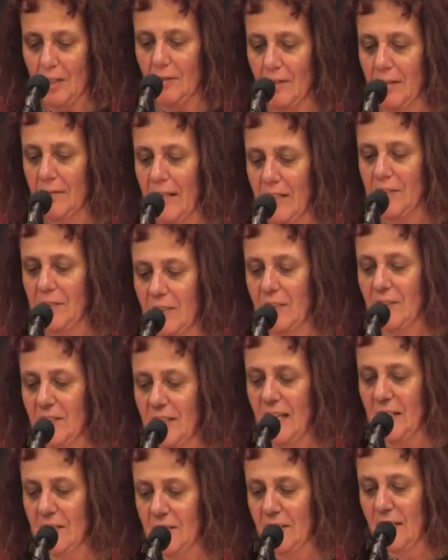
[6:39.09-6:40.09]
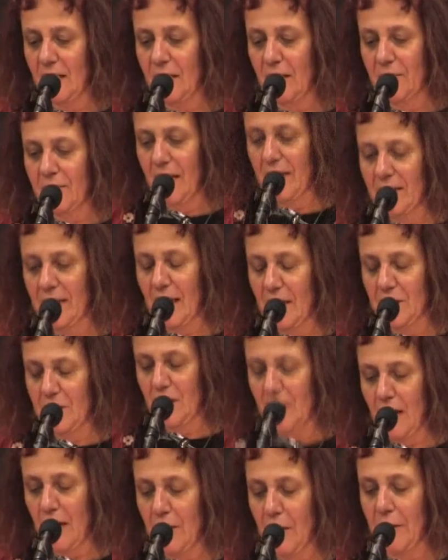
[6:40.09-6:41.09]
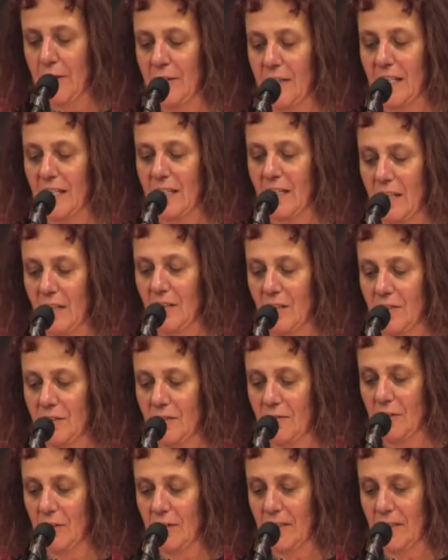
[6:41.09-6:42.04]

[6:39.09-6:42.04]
you and Western States Legal Foundation on 30 years of